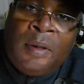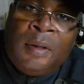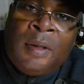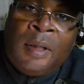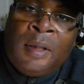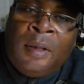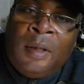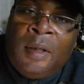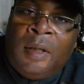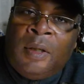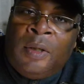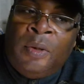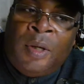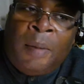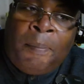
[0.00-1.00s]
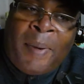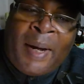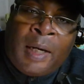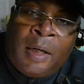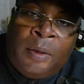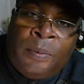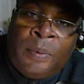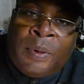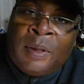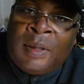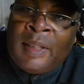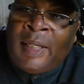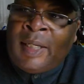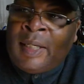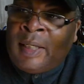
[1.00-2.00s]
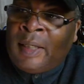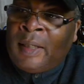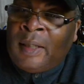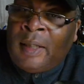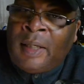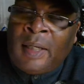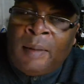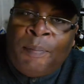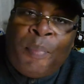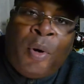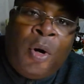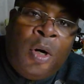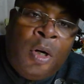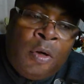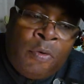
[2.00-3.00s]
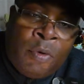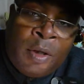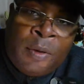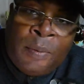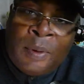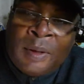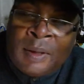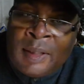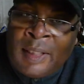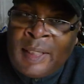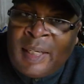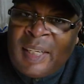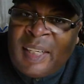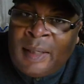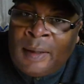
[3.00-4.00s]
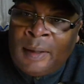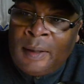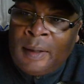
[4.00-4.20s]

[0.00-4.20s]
You know, Hewlett Packard was there, Polaroid was there,